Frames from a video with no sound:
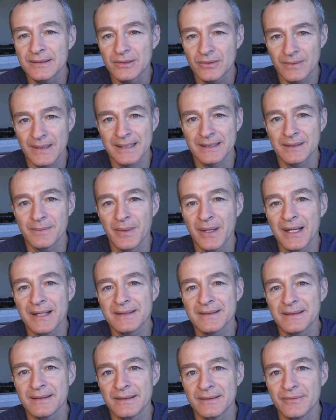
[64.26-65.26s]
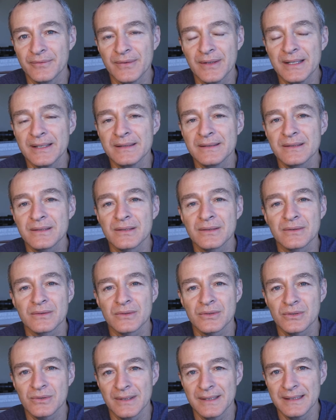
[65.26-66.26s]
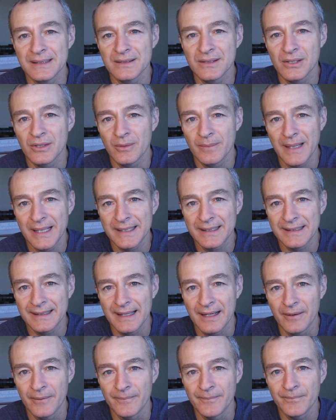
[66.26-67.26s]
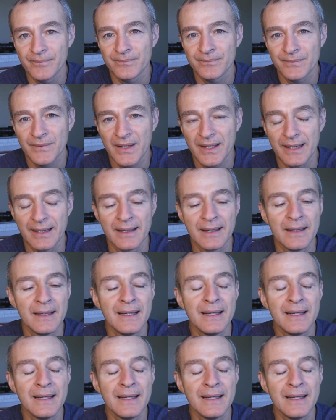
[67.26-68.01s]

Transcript: direct deposit of funds straight into your bank account. Okay.